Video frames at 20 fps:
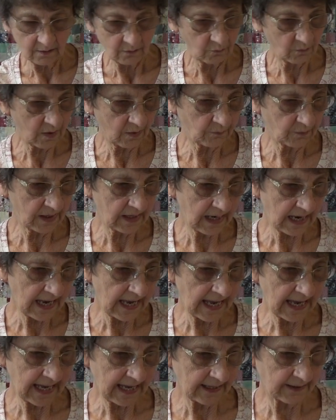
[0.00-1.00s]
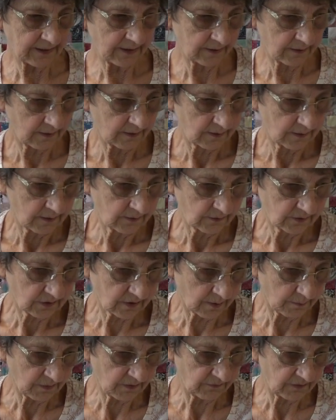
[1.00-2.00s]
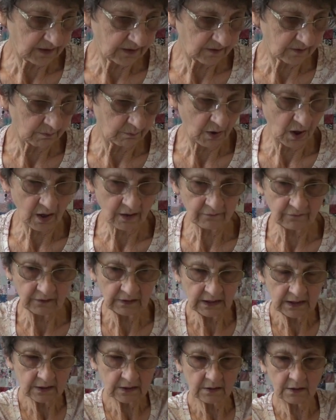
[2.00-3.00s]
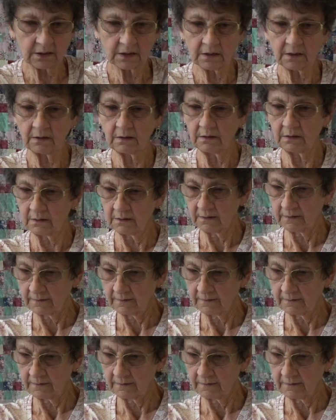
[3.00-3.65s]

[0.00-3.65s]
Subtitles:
when we add some of these marvelous little